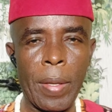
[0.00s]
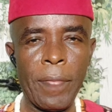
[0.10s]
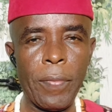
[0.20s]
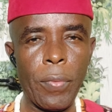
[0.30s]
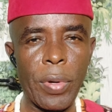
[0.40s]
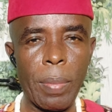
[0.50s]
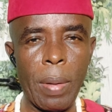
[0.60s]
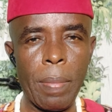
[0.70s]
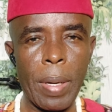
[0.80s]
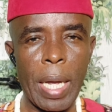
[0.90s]
if you would
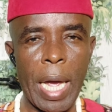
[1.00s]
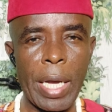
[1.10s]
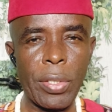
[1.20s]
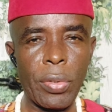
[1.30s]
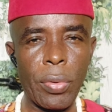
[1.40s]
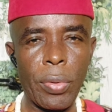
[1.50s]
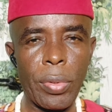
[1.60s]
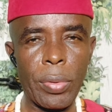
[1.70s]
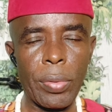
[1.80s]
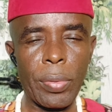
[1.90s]
remember, I
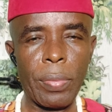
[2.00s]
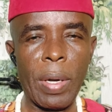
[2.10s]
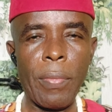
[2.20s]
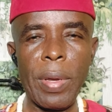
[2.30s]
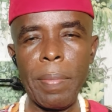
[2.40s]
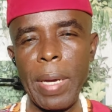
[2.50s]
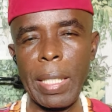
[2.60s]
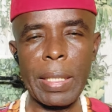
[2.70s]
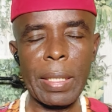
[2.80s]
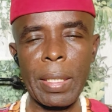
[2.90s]
told you when we
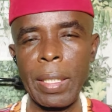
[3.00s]
met